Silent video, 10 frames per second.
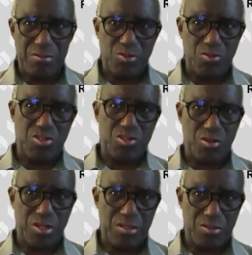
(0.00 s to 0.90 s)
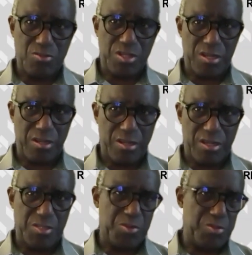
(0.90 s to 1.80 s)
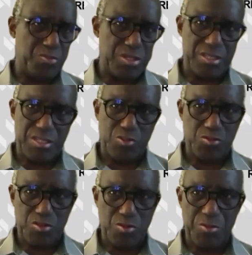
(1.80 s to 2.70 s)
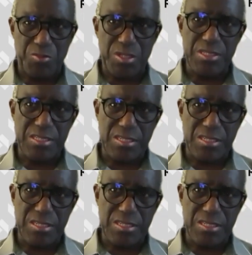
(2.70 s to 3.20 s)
good soil, good area, and he's been building 2-story buildings,